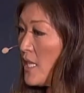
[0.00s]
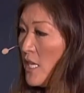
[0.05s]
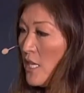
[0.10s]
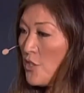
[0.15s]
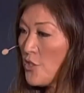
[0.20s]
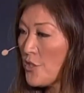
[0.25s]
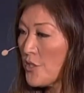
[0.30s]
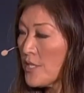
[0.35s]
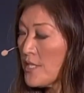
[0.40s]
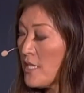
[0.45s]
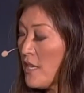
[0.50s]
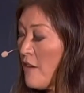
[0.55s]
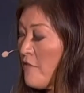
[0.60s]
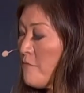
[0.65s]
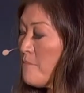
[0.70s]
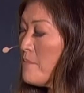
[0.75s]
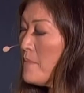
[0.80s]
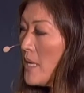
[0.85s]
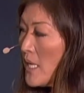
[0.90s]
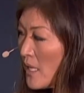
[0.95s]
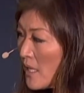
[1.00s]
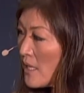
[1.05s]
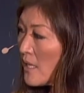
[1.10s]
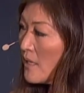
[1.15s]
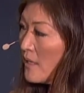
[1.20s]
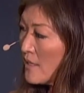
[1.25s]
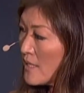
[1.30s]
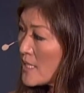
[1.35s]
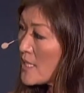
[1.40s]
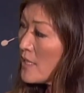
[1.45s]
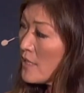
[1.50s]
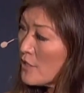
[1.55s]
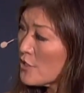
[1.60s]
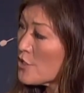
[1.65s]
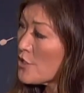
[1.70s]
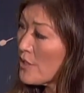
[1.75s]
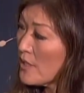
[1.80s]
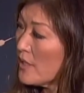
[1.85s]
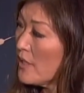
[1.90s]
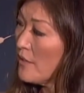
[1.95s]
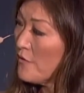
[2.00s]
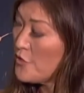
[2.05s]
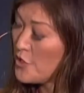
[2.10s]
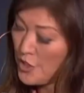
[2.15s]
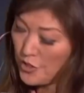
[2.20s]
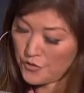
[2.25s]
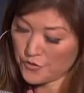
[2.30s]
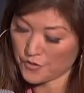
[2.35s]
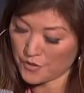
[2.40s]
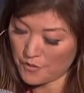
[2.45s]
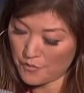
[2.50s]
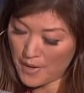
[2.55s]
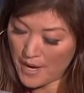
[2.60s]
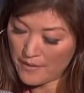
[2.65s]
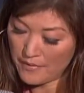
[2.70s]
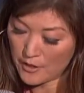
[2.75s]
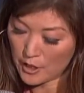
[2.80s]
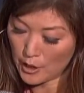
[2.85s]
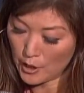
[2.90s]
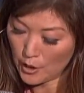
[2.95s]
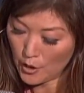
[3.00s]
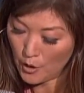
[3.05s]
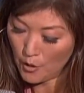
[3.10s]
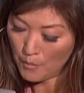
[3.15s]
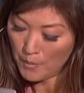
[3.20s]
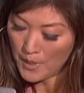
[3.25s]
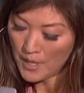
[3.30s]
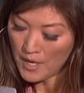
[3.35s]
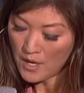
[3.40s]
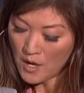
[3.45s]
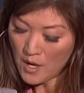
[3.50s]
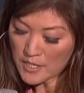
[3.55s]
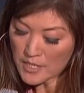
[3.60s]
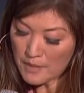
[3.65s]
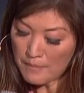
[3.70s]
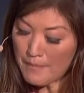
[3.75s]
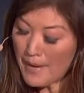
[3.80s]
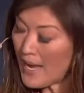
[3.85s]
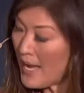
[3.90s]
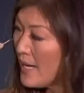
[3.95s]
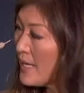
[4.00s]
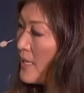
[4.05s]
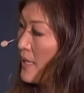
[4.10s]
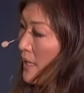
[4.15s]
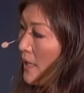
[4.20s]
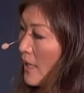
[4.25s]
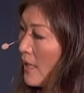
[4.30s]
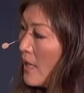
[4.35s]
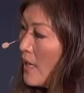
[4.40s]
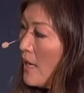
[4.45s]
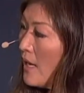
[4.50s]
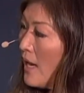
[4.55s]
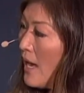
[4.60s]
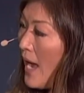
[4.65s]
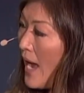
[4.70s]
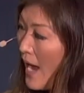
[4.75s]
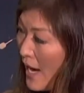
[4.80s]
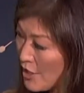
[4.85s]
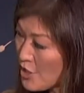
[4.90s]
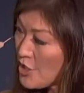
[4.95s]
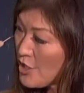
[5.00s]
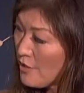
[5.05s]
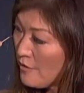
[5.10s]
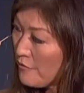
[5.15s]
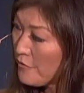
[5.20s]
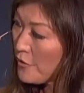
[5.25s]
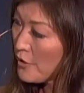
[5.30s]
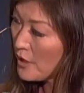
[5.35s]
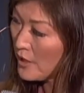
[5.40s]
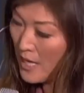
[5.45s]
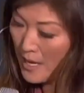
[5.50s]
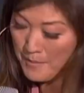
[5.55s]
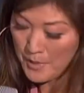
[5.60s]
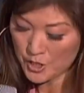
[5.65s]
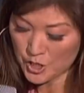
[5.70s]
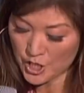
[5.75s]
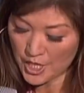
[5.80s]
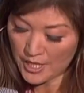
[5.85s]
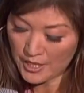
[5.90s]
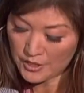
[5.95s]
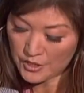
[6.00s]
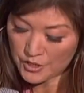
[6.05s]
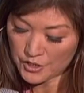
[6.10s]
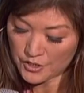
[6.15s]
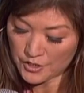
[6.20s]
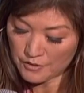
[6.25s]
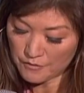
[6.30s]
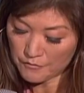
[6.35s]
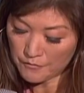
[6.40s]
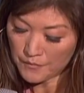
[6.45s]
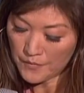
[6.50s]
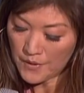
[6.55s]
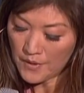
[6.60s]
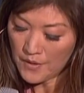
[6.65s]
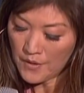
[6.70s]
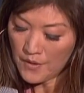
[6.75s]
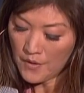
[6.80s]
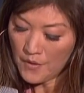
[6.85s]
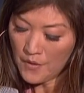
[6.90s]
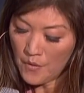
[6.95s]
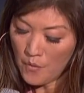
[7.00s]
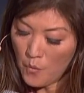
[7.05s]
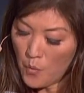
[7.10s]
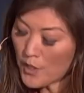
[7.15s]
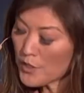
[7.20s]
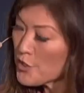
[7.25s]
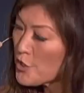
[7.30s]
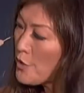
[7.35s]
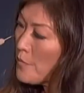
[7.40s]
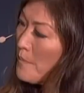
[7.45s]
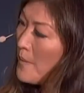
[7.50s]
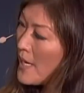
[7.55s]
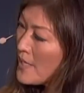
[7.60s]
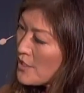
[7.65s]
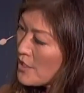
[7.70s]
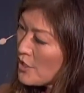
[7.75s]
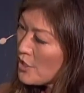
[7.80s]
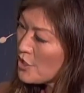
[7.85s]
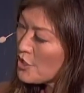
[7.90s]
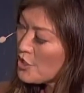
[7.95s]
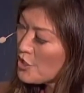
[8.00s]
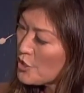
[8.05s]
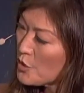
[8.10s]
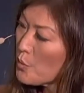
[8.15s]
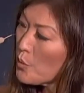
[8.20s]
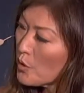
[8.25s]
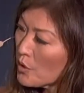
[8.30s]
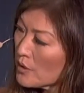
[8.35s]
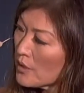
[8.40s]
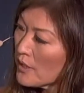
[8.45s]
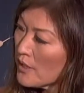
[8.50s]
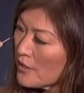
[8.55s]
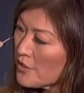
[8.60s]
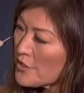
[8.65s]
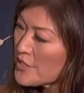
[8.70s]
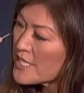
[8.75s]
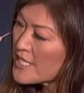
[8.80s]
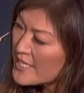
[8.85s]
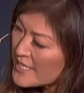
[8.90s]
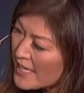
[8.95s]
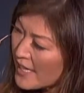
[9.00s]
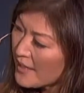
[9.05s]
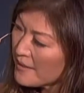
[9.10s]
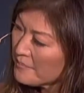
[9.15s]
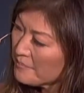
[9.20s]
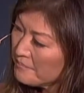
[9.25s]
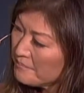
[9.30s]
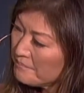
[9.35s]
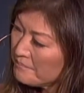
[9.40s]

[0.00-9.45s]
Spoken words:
the interest of millions, literally, of children around the globe demanding action for climate change. What's your message to world leaders today?